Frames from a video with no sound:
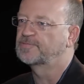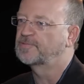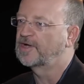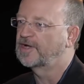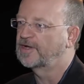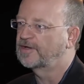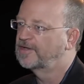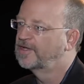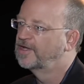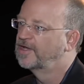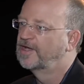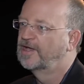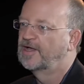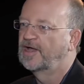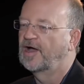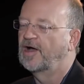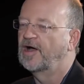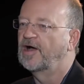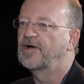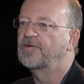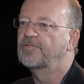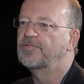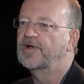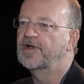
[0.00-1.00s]
Well,
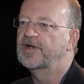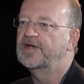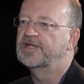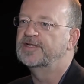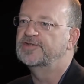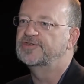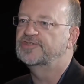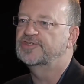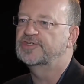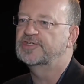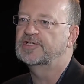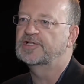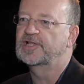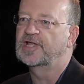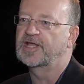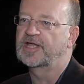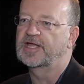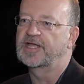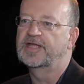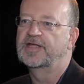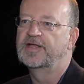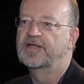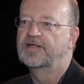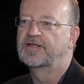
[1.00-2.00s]
already
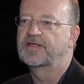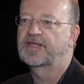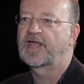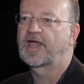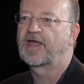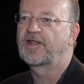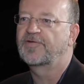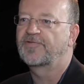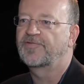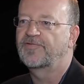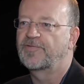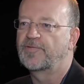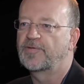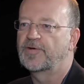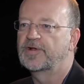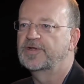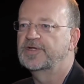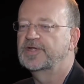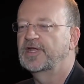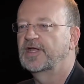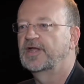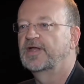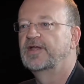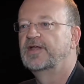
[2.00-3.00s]
Chile,
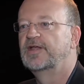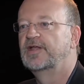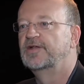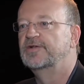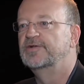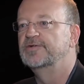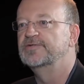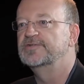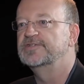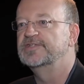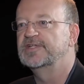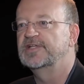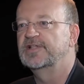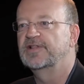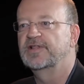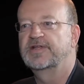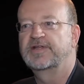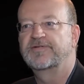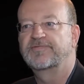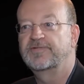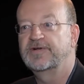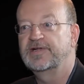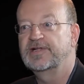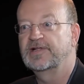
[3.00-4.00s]
California, New
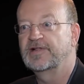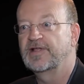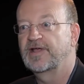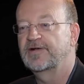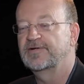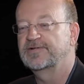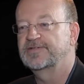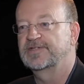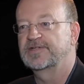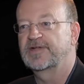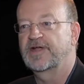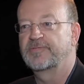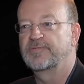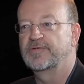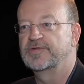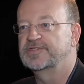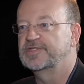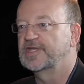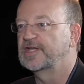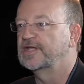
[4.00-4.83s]
Zealand have written letters to the government